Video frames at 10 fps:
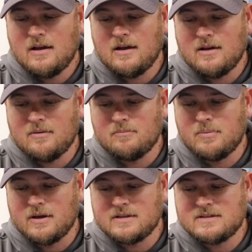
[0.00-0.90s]
um,
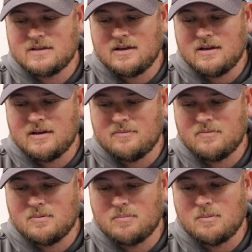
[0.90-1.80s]
but, uh,
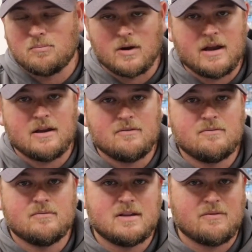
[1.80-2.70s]
but braid
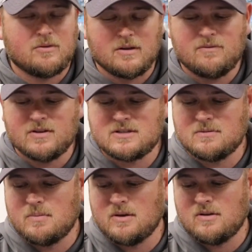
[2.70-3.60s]
definitely fits
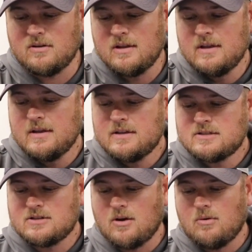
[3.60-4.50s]
the bill.
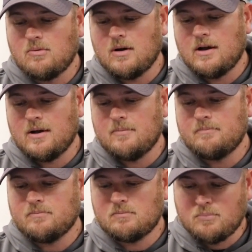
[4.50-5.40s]
So
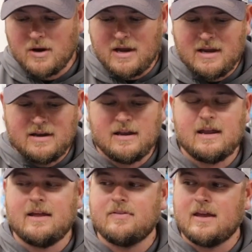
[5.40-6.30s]
um, braid,
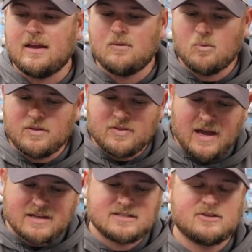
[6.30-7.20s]
and then with
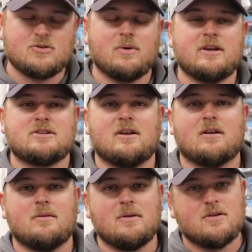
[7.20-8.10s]
that situation, I'm
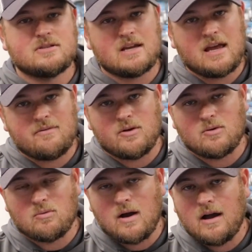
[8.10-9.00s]
gonna be using a
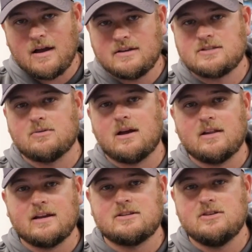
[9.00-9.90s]
heavier rod. So I
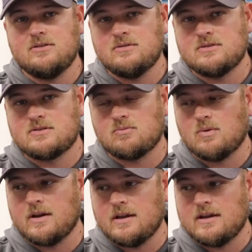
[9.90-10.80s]
like to use
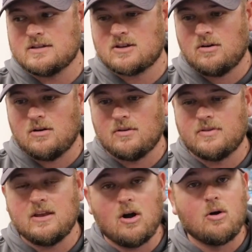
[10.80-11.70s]
what is
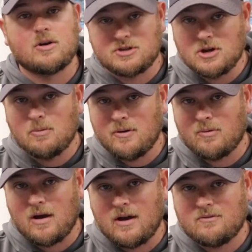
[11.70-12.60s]
called the Okeechobee
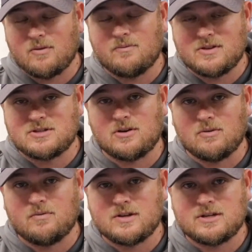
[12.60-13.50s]
rod from
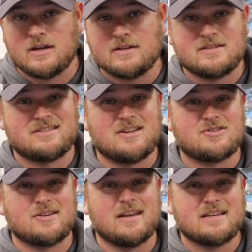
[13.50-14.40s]
Fitzgerald Fishing. It's
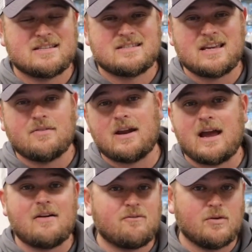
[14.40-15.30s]
essentially a seven and a
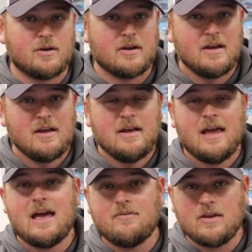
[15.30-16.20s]
half foot
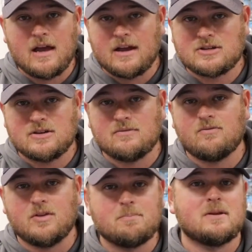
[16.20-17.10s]
heavy action
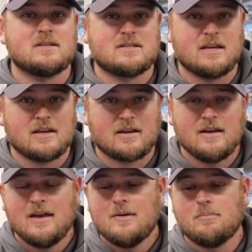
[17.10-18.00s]
flipping stick,
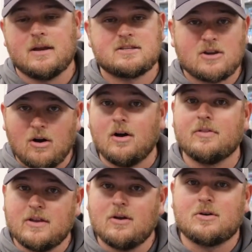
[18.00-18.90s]
but it's
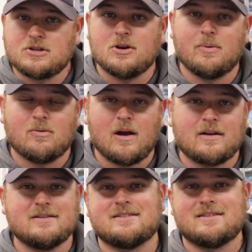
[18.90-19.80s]
called the Okeechobee
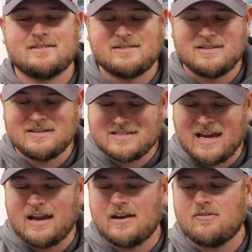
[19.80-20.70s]
rod because it's
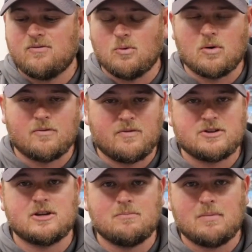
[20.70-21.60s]
designed for
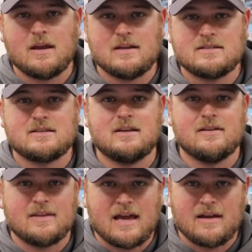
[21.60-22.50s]
fishing baits
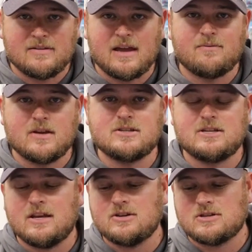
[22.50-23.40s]
in that, that
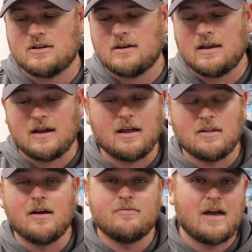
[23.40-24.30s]
vegetation. And I
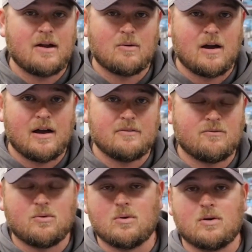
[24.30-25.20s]
love that rod
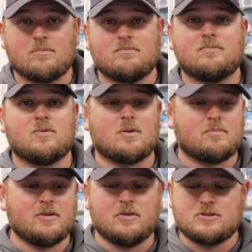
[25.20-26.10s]
for,
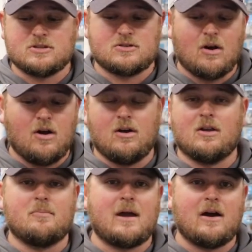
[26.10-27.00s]
for you know just
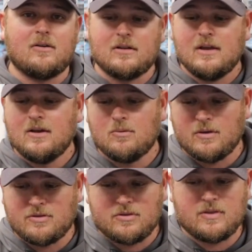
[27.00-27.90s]
hauling them out
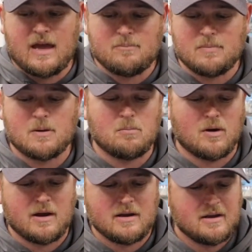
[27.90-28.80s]
with that big
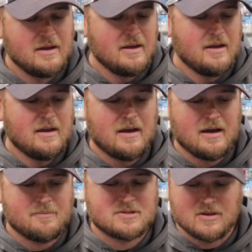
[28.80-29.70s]
braid.
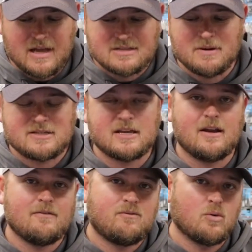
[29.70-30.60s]
Um, so that's my
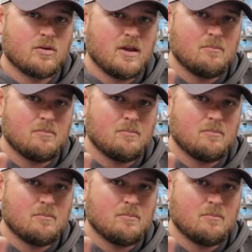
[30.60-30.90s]
setup for the